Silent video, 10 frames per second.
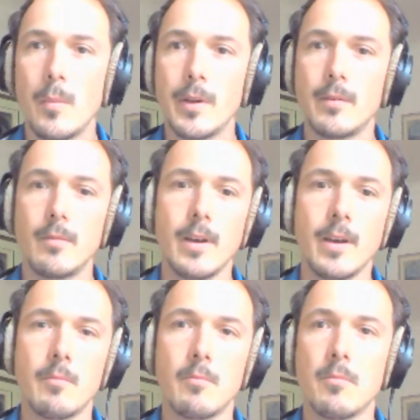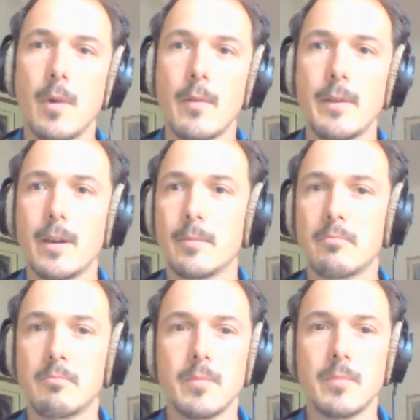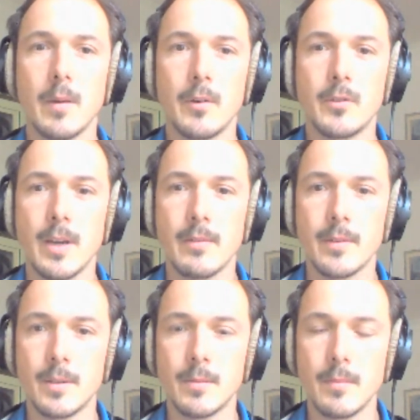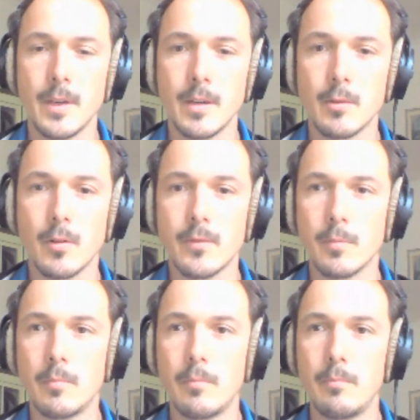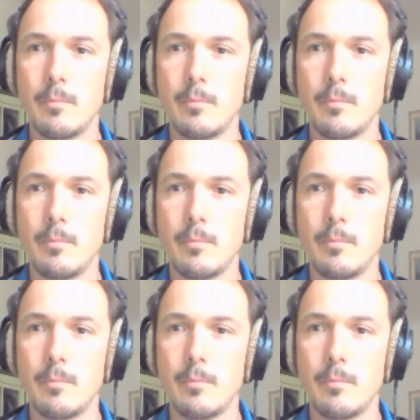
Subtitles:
But I think I'm going to have a call for